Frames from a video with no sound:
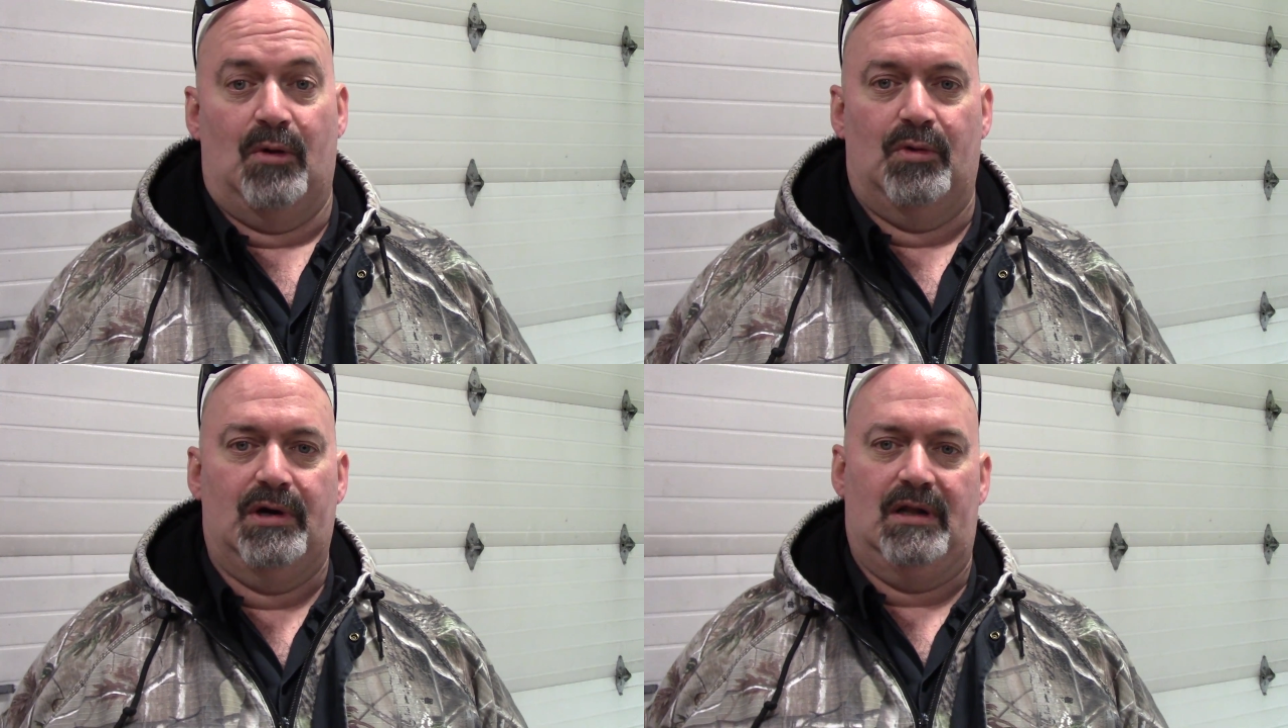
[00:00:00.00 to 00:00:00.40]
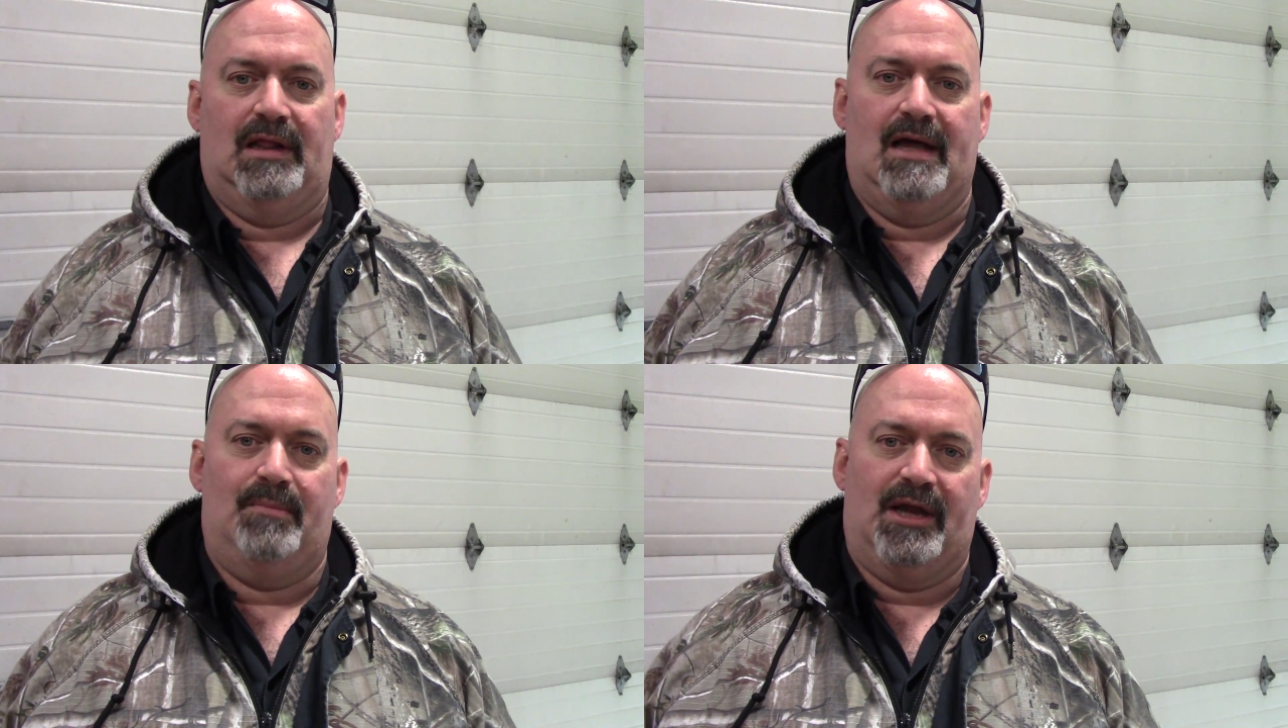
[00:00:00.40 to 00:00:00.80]
real
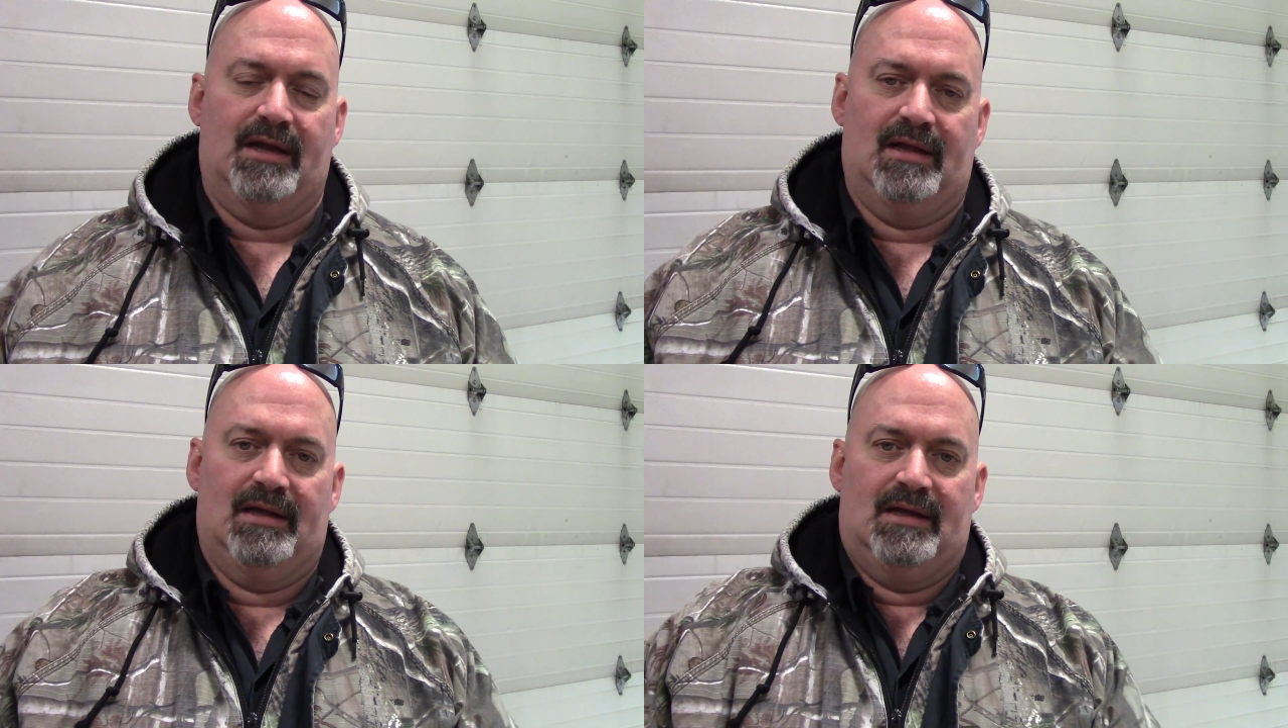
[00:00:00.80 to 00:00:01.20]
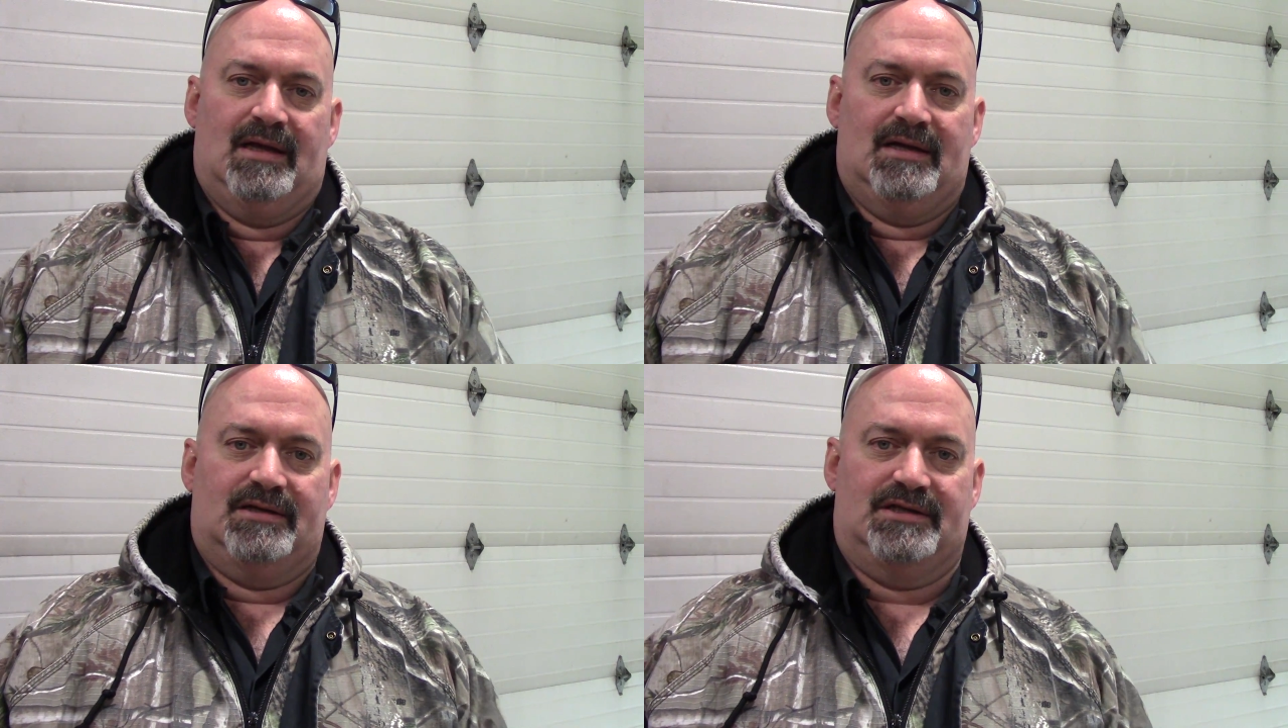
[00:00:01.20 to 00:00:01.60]
lemon,
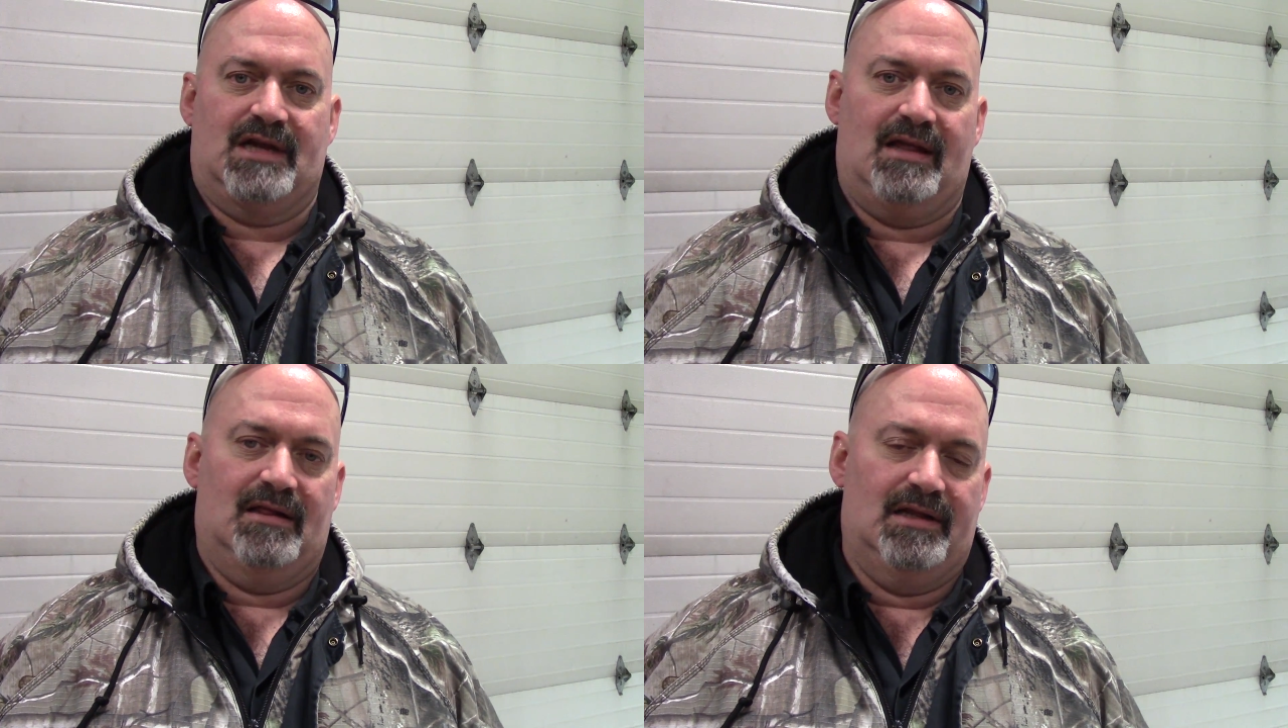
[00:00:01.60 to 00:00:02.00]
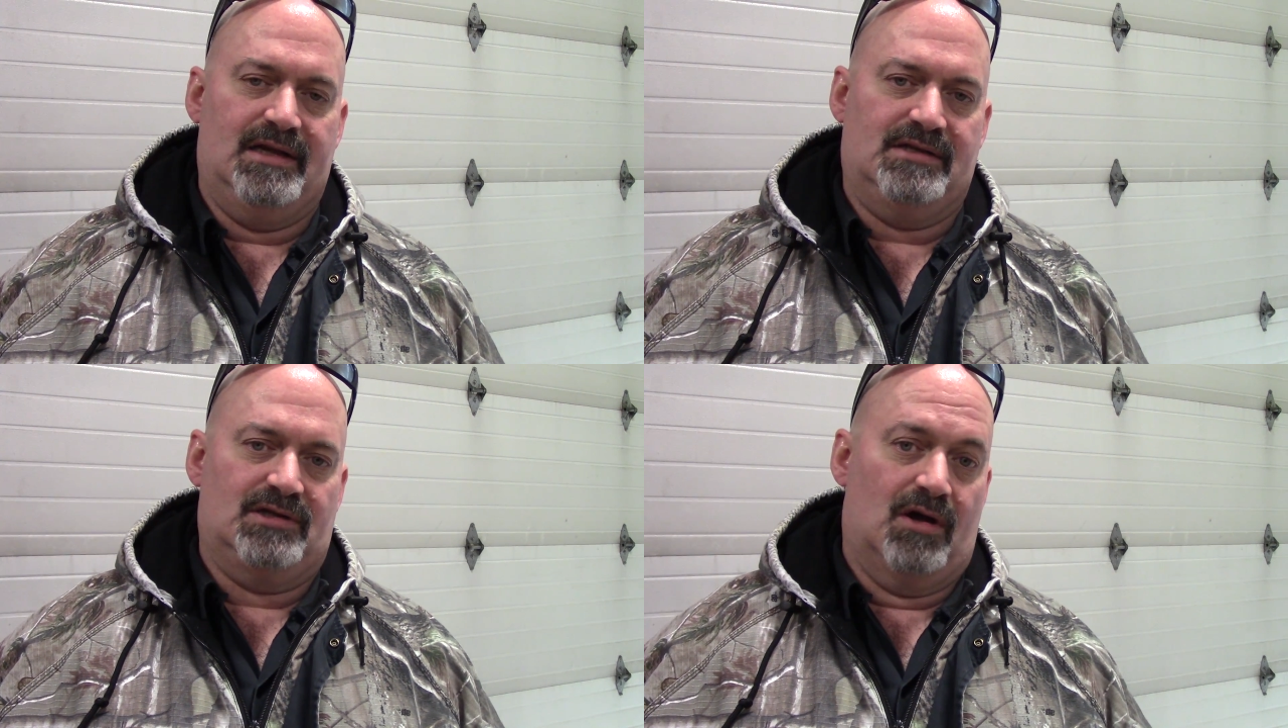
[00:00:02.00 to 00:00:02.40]
to say the least.